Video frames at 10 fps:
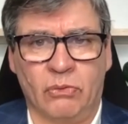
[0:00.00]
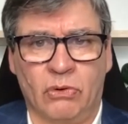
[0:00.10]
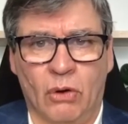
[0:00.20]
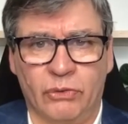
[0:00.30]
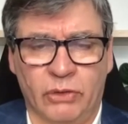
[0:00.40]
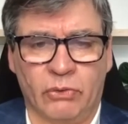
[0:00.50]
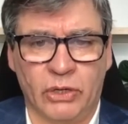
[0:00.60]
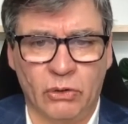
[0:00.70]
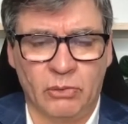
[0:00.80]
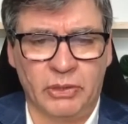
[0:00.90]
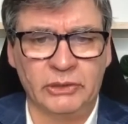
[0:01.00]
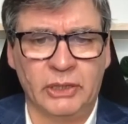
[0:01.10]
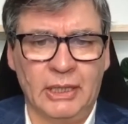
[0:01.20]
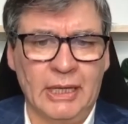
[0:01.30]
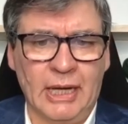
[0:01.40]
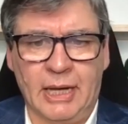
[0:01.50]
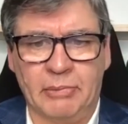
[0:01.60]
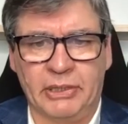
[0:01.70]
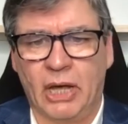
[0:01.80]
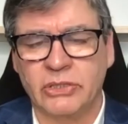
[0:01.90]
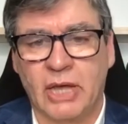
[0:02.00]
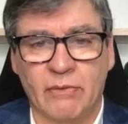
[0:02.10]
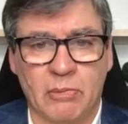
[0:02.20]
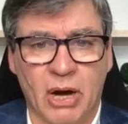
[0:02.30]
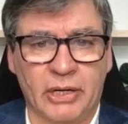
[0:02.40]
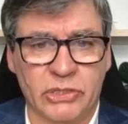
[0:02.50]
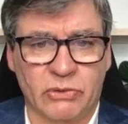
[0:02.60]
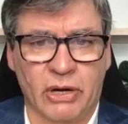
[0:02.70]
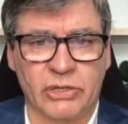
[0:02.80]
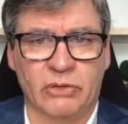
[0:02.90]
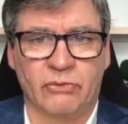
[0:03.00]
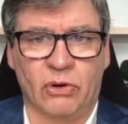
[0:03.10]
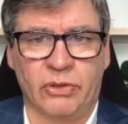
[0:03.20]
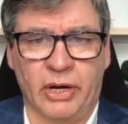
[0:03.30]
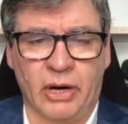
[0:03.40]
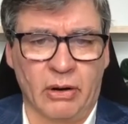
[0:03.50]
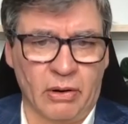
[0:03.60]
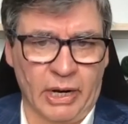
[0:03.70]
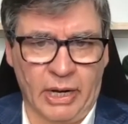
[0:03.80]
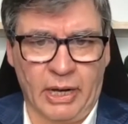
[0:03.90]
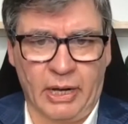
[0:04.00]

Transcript: growth in renewables, but they also have a market structure for their